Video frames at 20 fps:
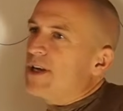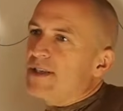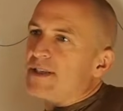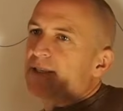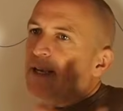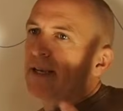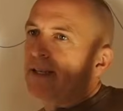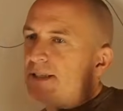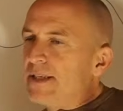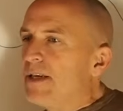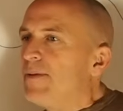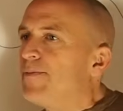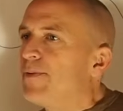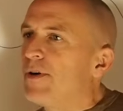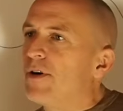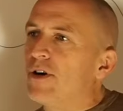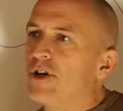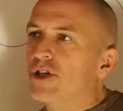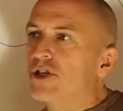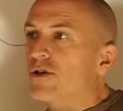I stay deeper,
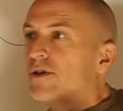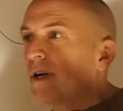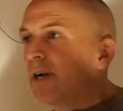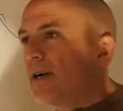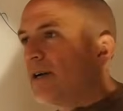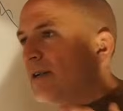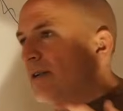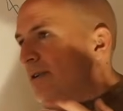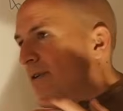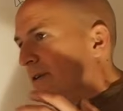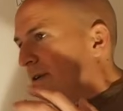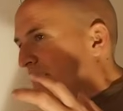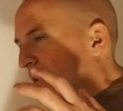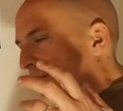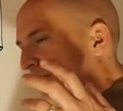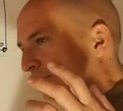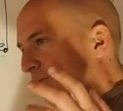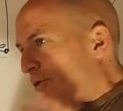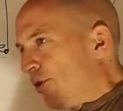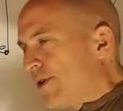or should I
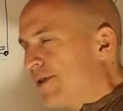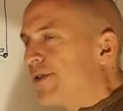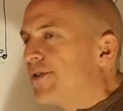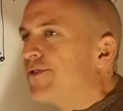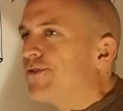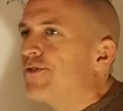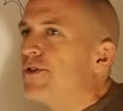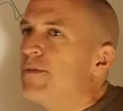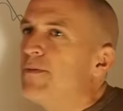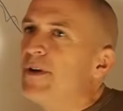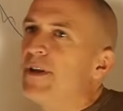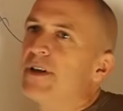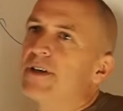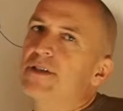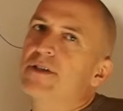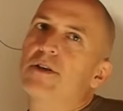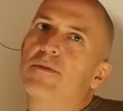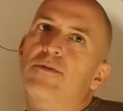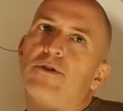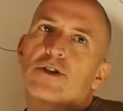avoid the 3 meter
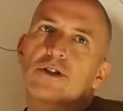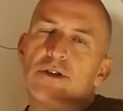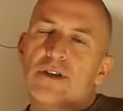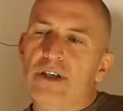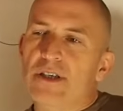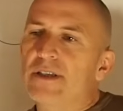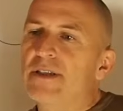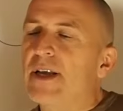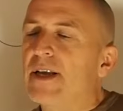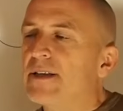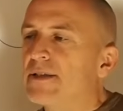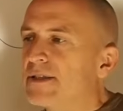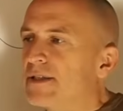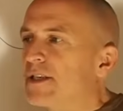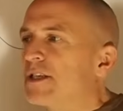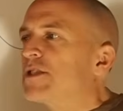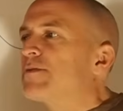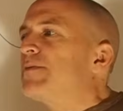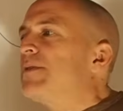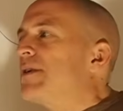stop, or should I stay on
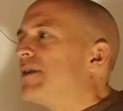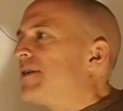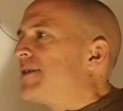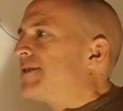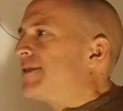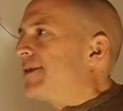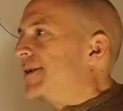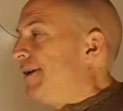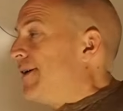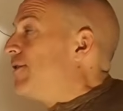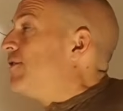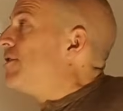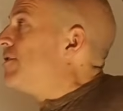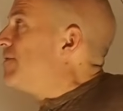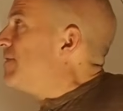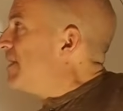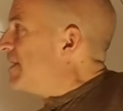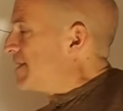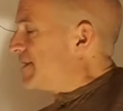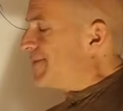6 meters, and all of
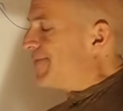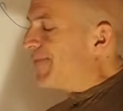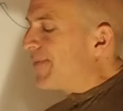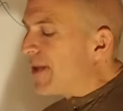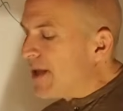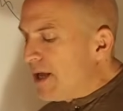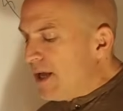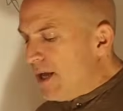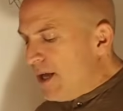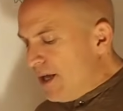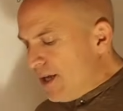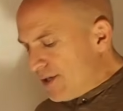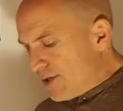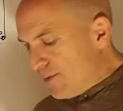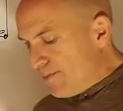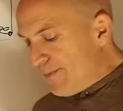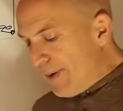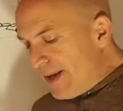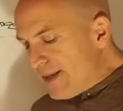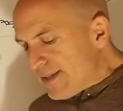this.
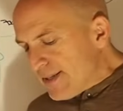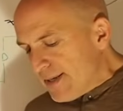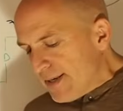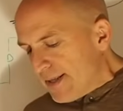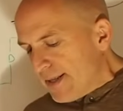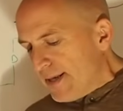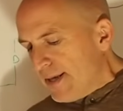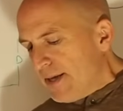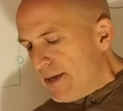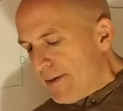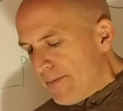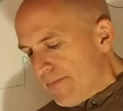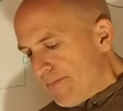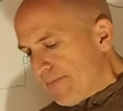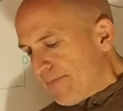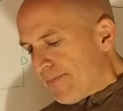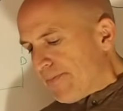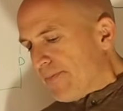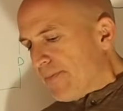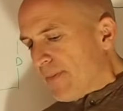So basically,
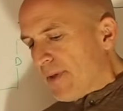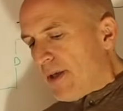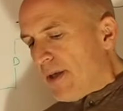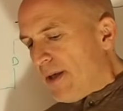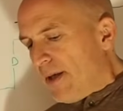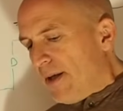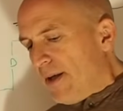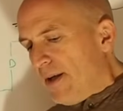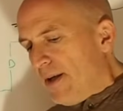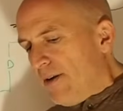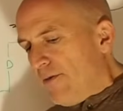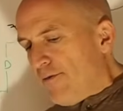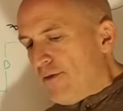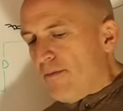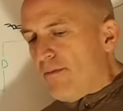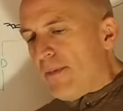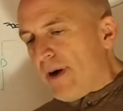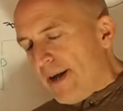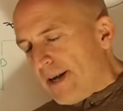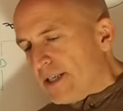
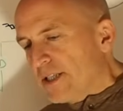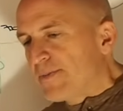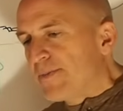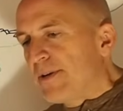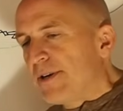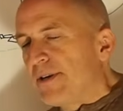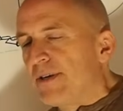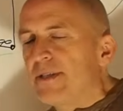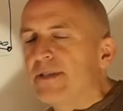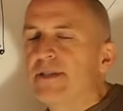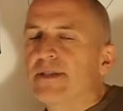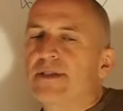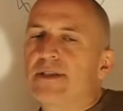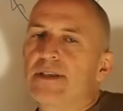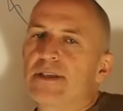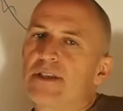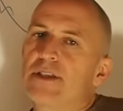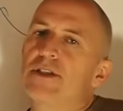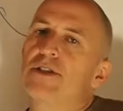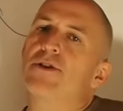from my experience,
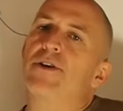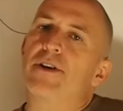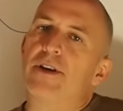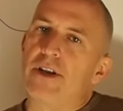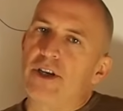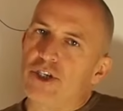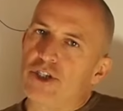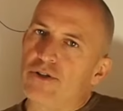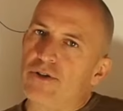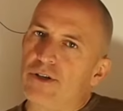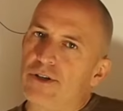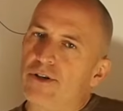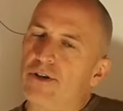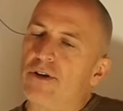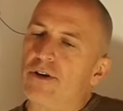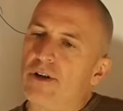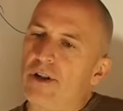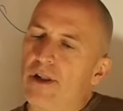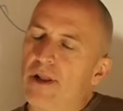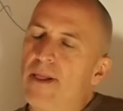this is not an issue at
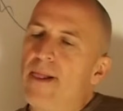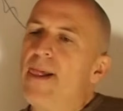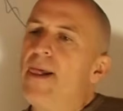all.